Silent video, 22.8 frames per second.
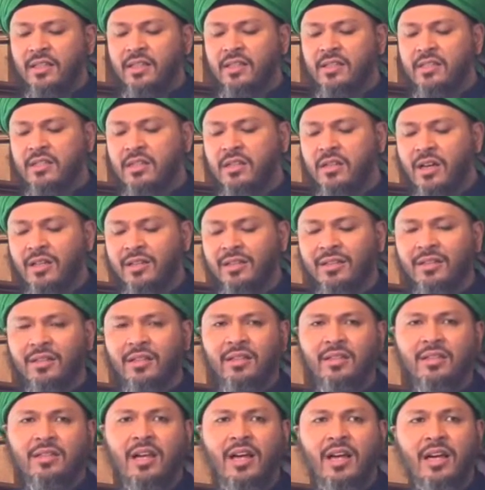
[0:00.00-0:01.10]
is not the
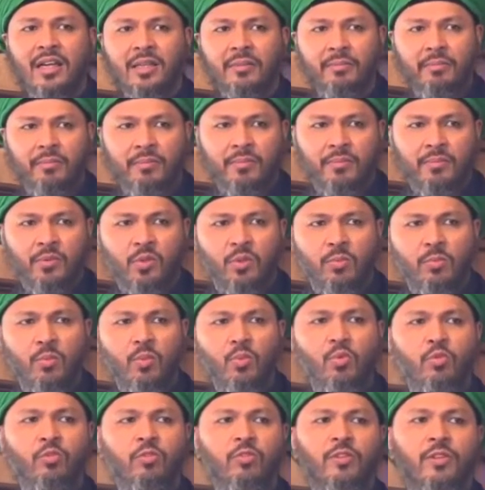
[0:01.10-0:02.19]
time to
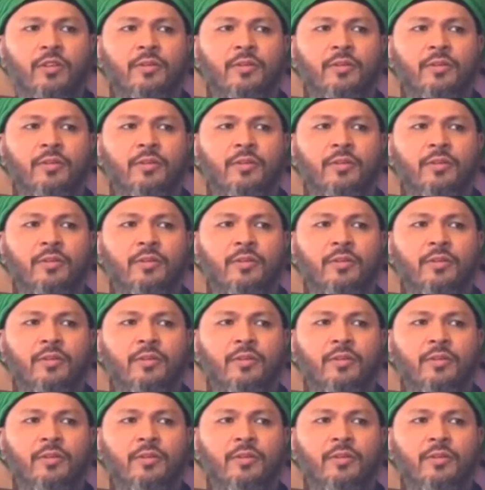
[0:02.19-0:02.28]
move.